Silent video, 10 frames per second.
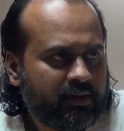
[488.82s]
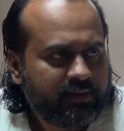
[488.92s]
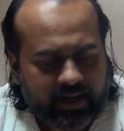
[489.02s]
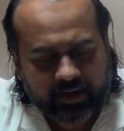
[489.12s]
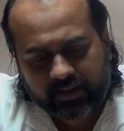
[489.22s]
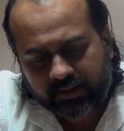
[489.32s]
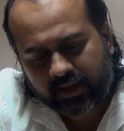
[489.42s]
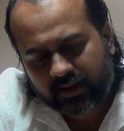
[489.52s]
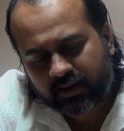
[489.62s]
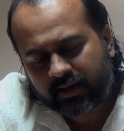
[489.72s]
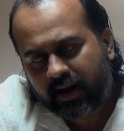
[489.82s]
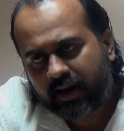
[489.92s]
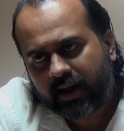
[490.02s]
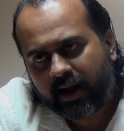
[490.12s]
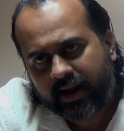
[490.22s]
Then in the
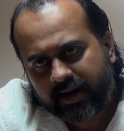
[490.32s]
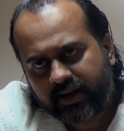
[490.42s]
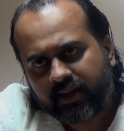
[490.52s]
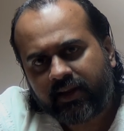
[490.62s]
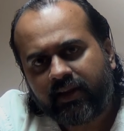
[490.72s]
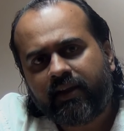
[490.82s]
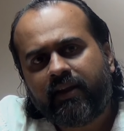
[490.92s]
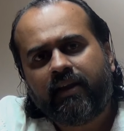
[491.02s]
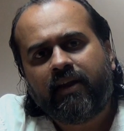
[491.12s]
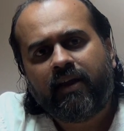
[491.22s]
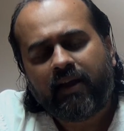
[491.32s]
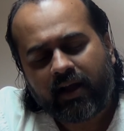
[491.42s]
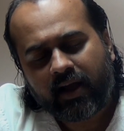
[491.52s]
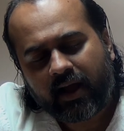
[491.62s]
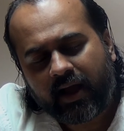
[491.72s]
IIT,
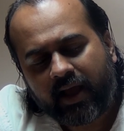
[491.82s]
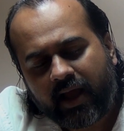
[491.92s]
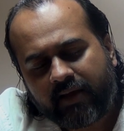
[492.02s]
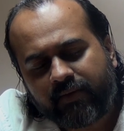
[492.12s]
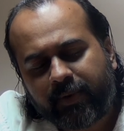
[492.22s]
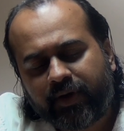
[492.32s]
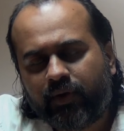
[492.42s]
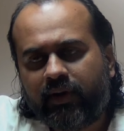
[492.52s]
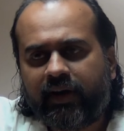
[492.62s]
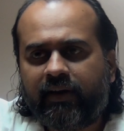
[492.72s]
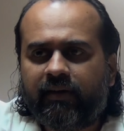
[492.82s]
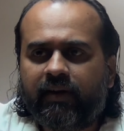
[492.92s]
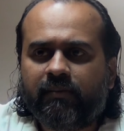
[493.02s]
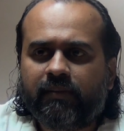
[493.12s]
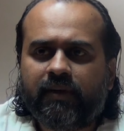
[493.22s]
I have a particular entry
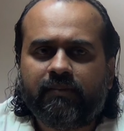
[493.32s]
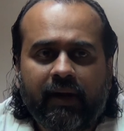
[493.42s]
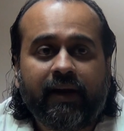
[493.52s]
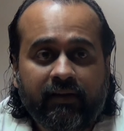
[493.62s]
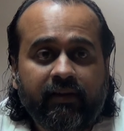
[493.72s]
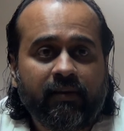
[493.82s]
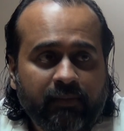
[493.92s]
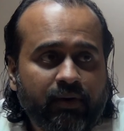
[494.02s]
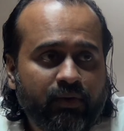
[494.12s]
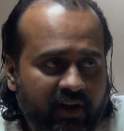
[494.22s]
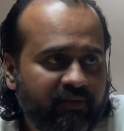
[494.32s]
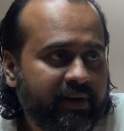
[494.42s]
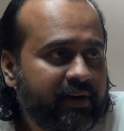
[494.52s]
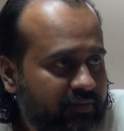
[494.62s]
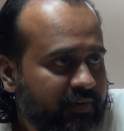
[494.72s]
number. My entry number could have
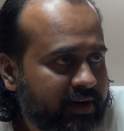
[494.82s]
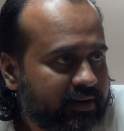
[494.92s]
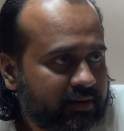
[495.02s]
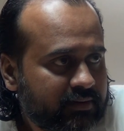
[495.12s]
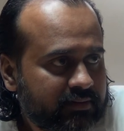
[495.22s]
been different.